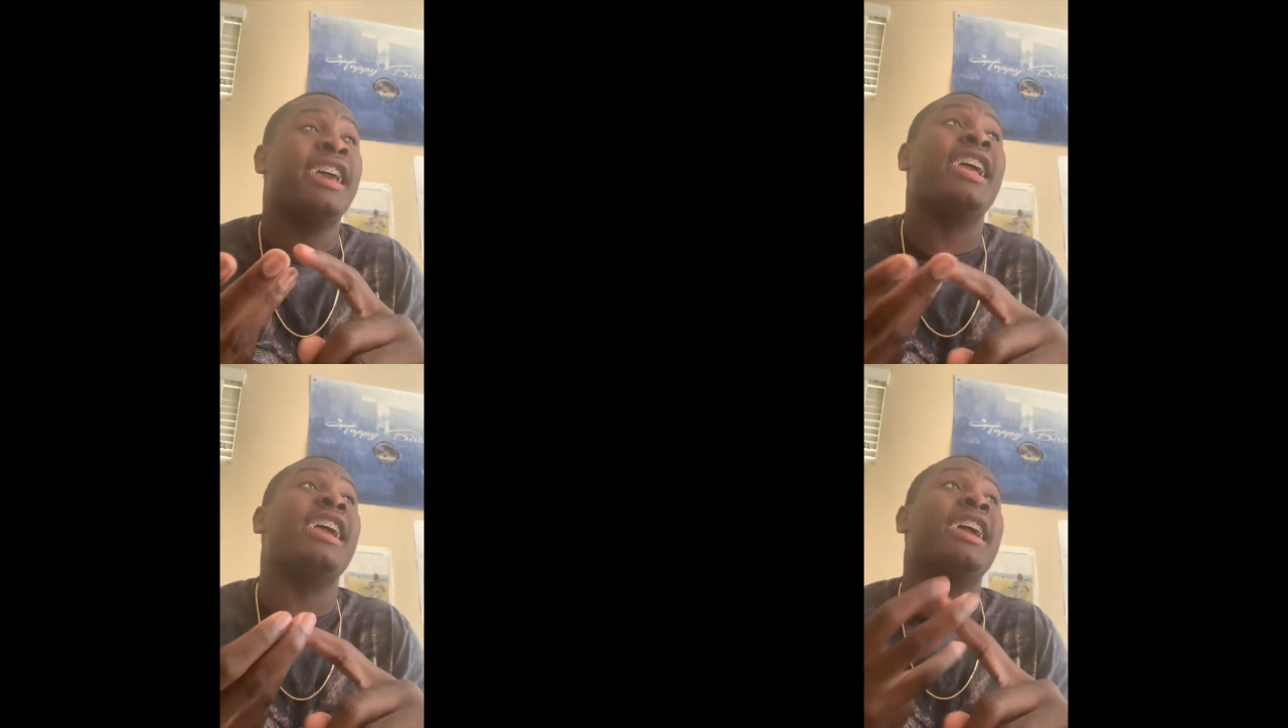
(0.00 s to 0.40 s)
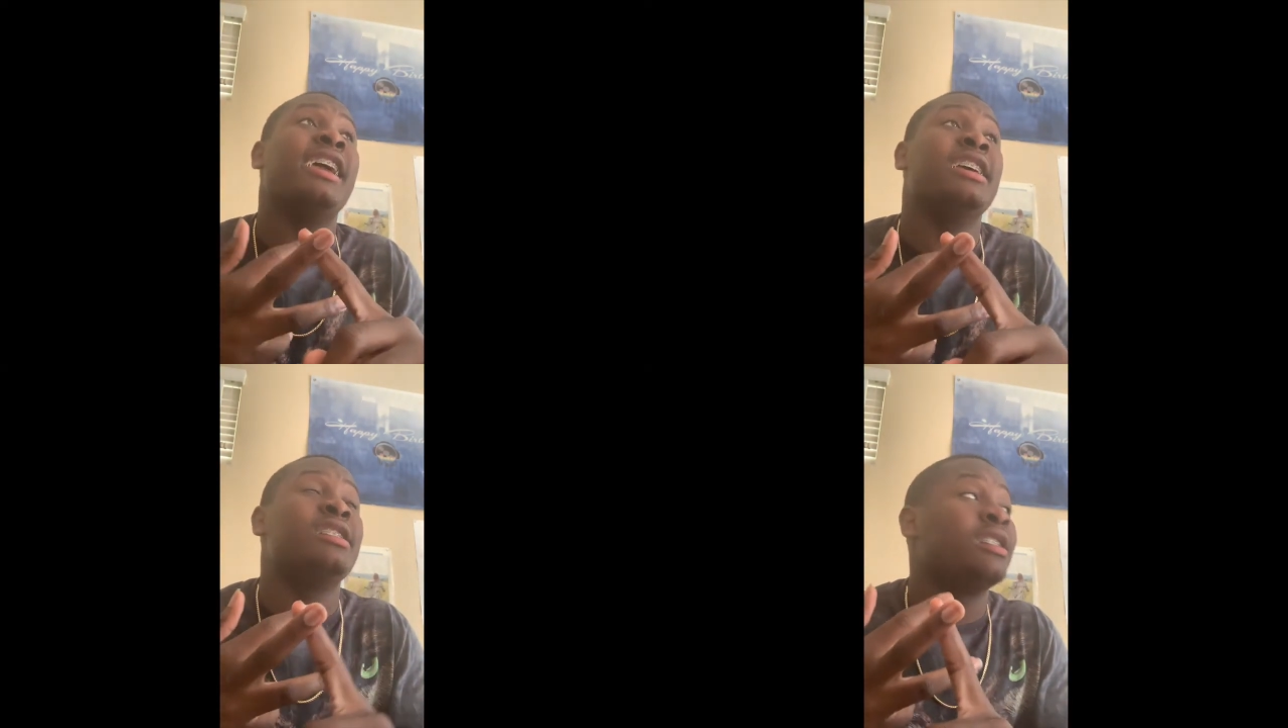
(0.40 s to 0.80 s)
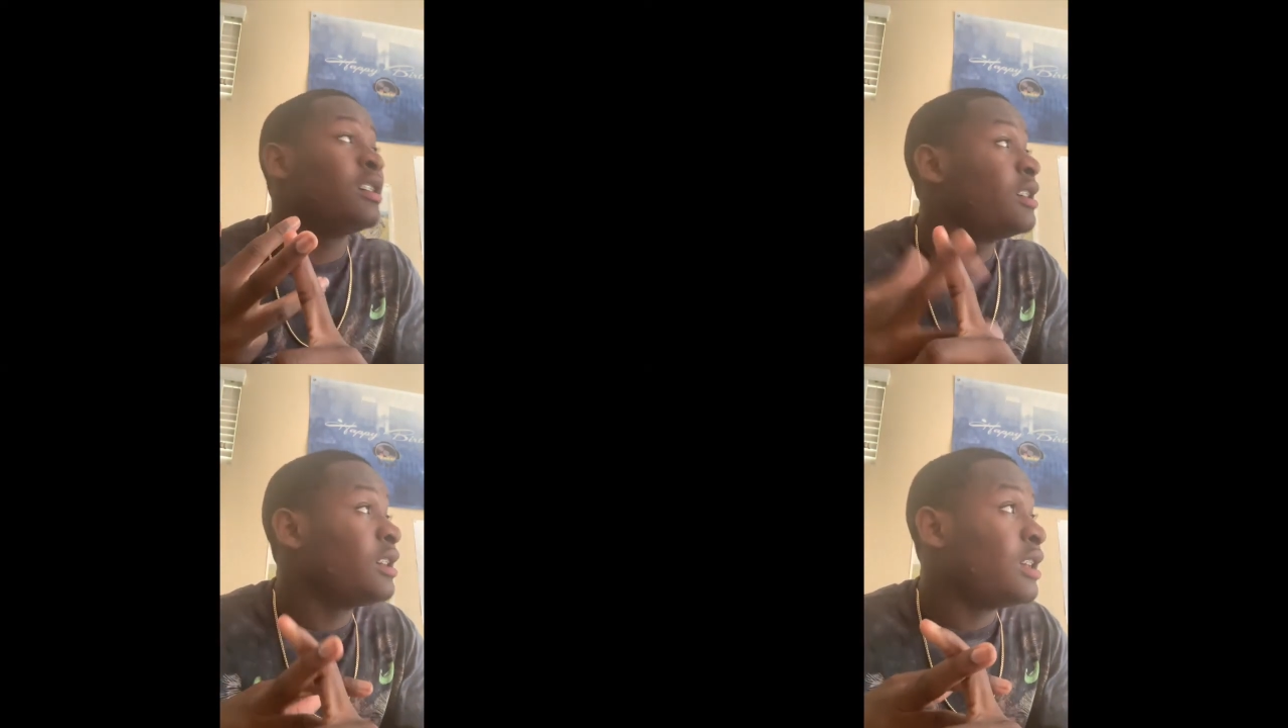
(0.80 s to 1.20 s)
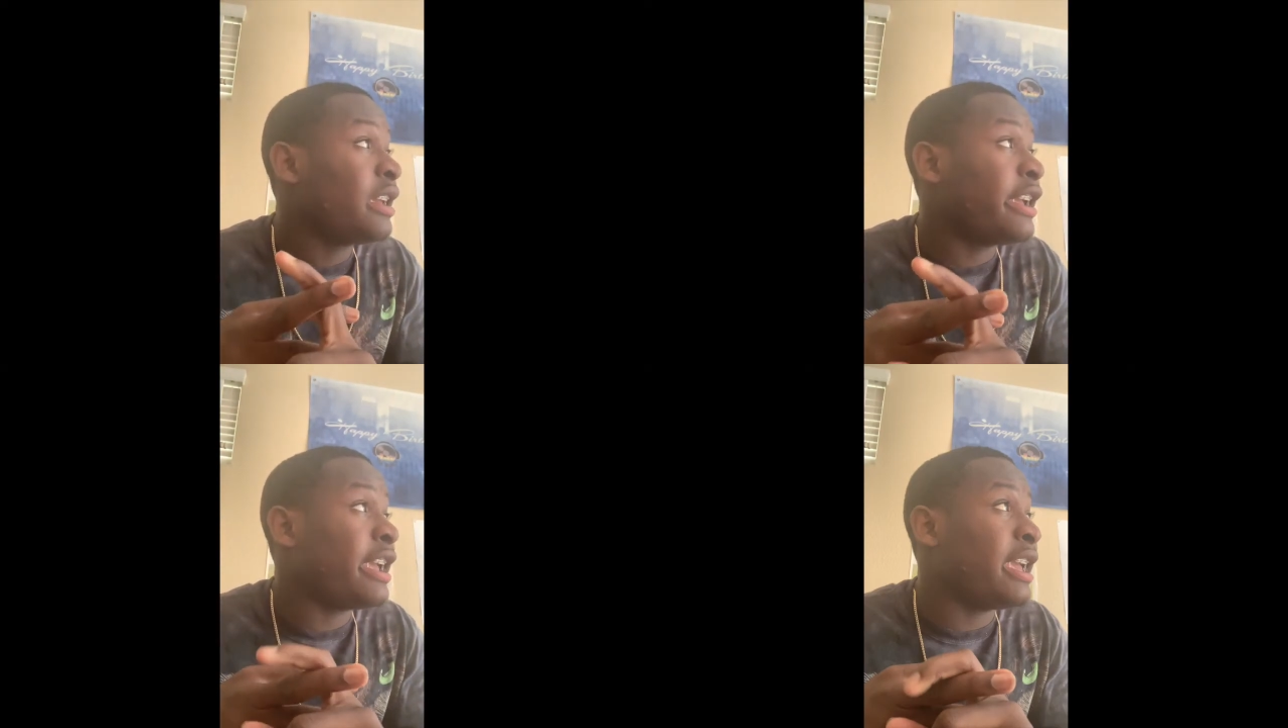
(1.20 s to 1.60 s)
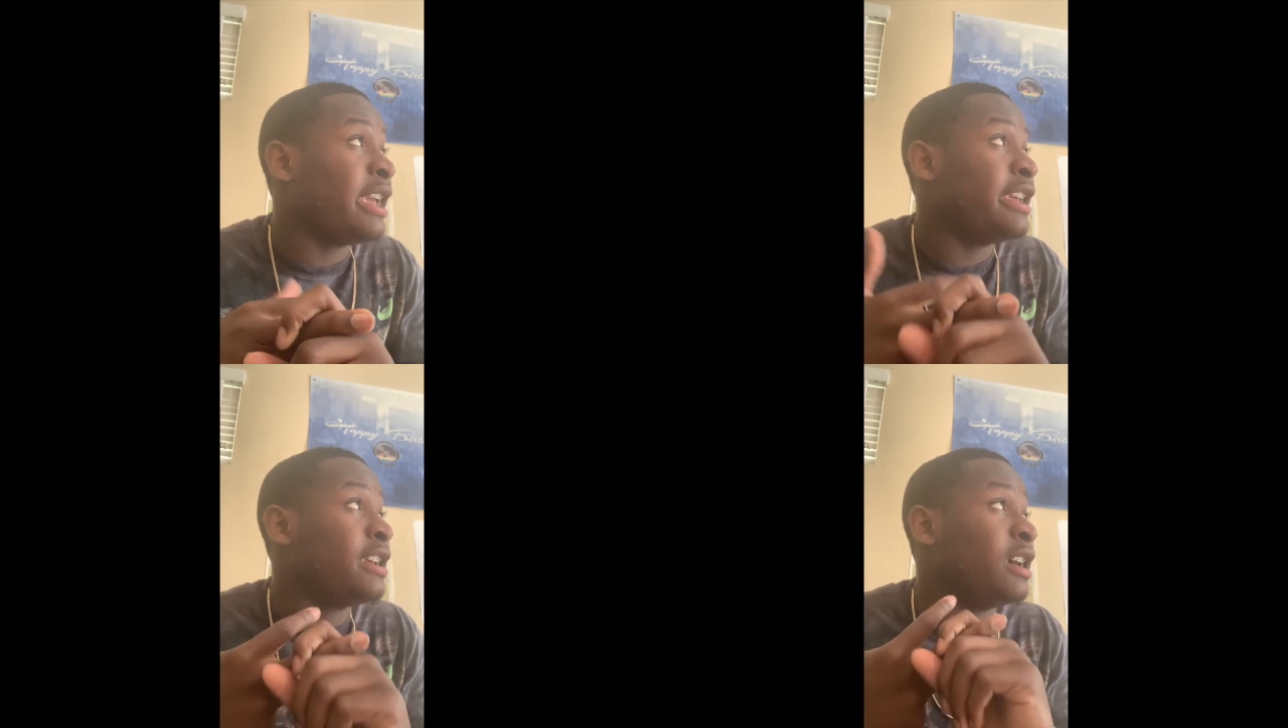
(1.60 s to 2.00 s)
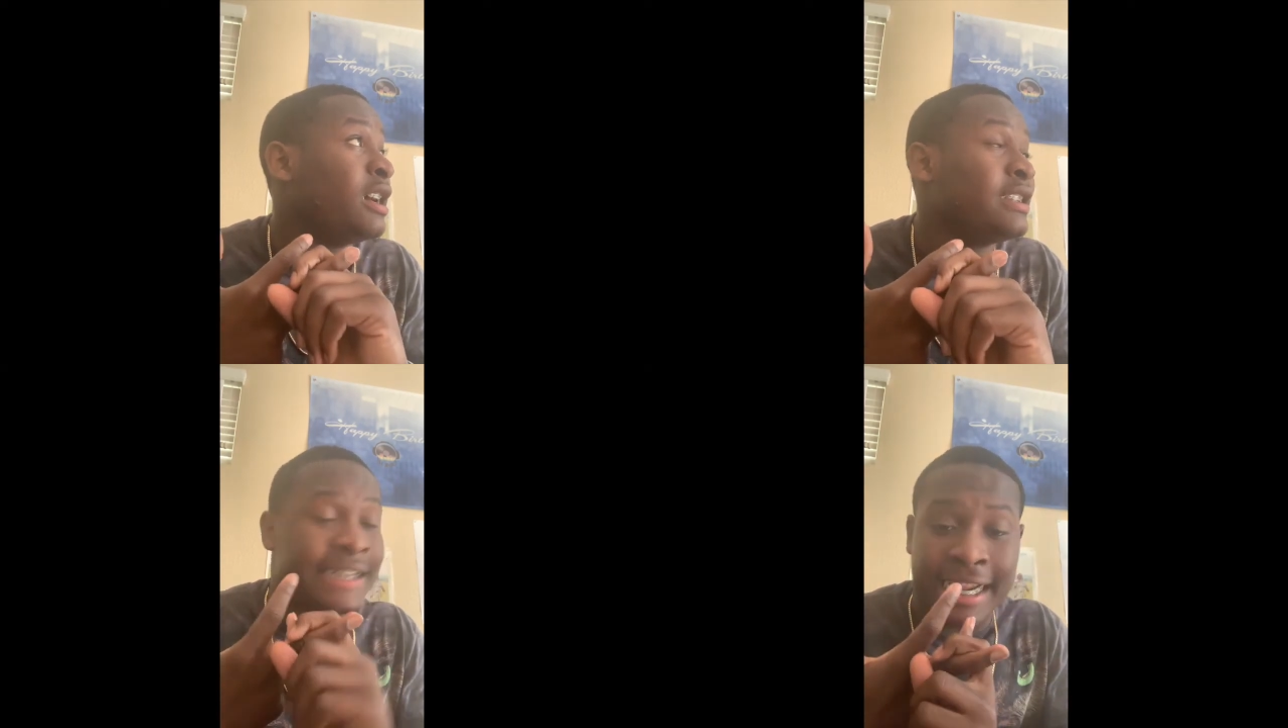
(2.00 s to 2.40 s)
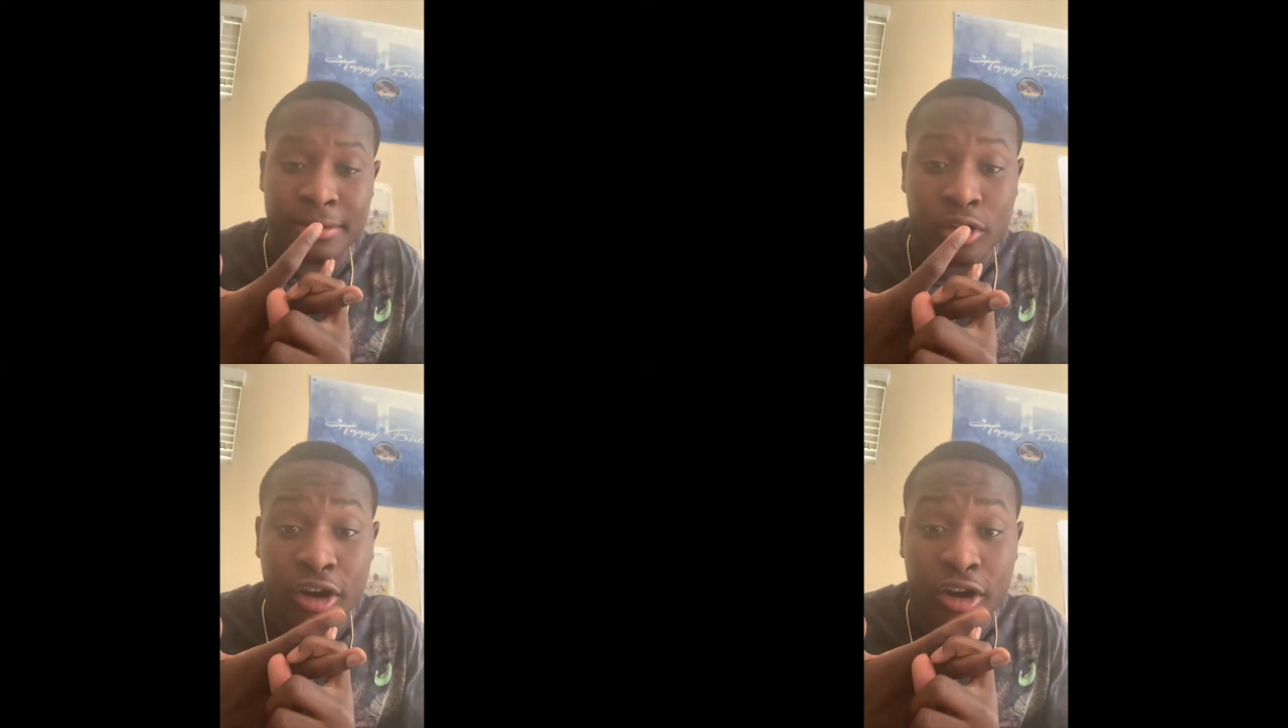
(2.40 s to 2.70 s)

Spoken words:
and James